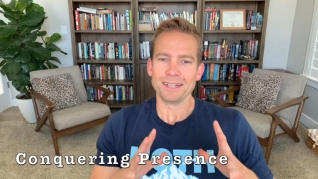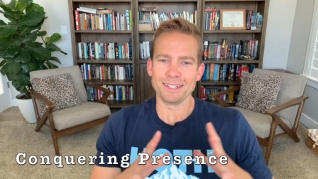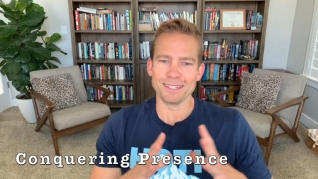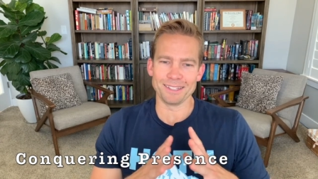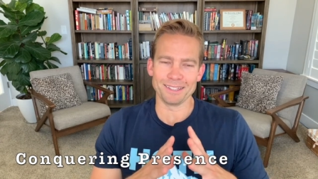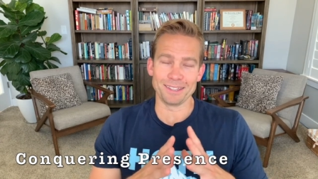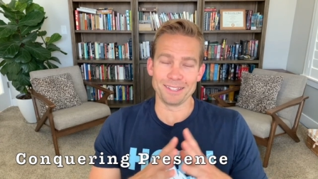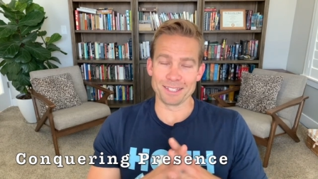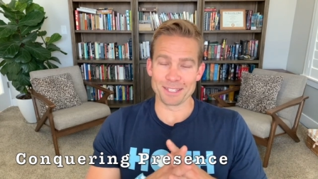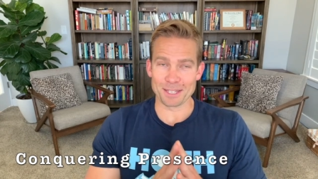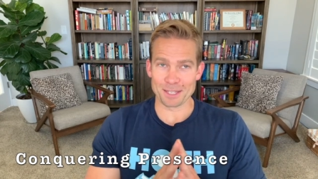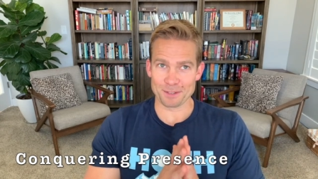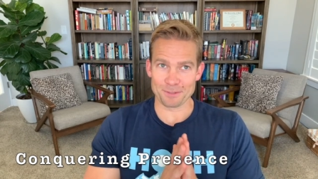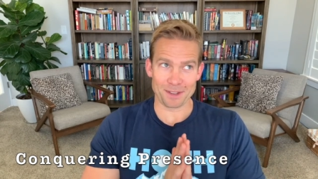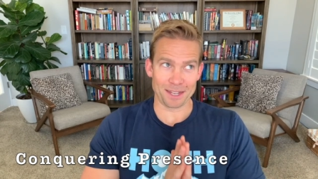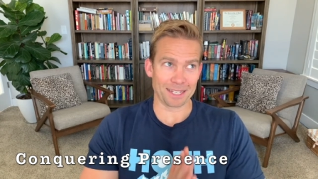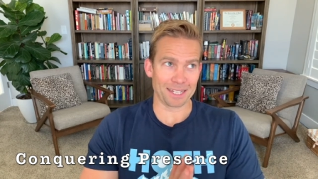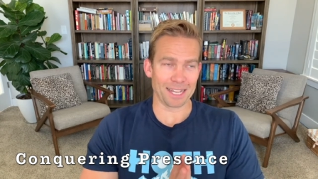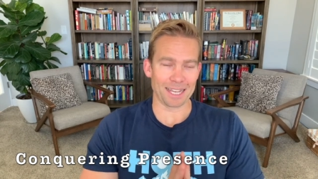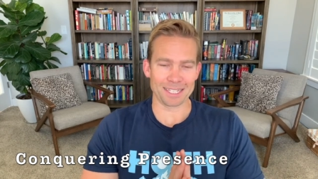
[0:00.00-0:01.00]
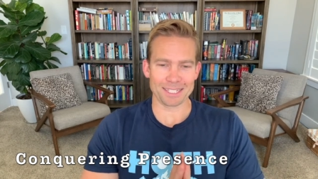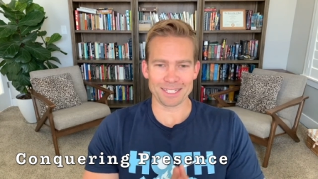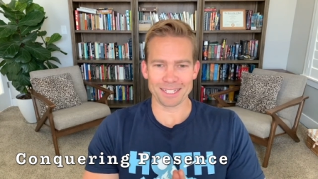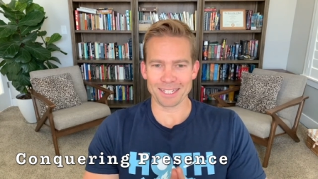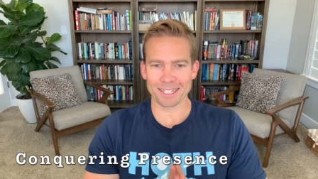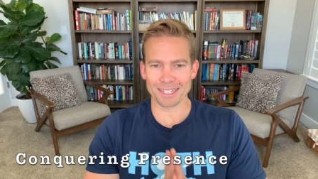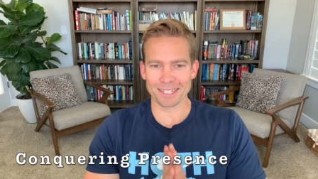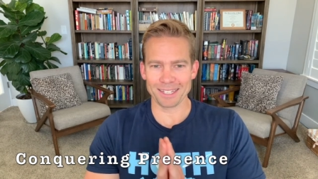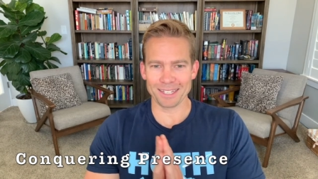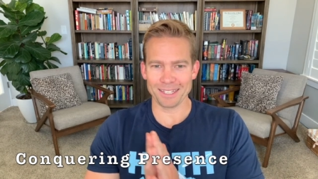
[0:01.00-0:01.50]
This is
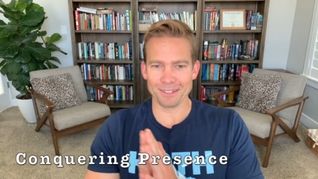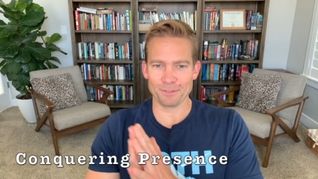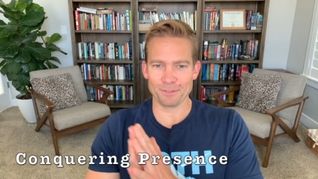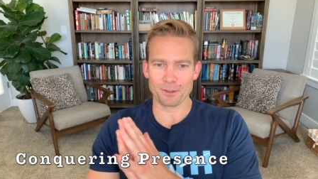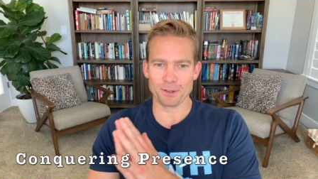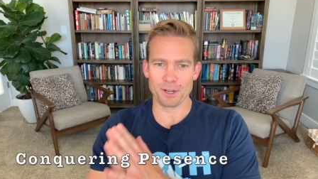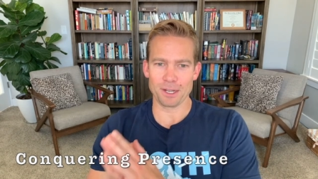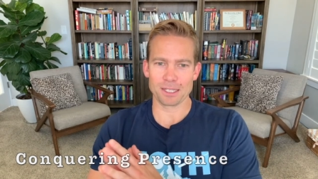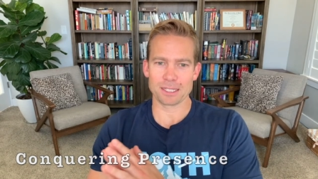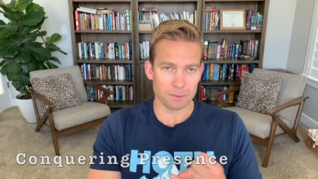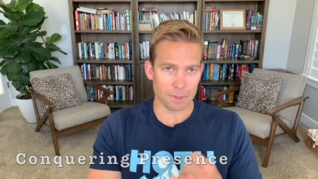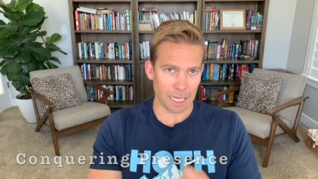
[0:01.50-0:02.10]
fantastic for us.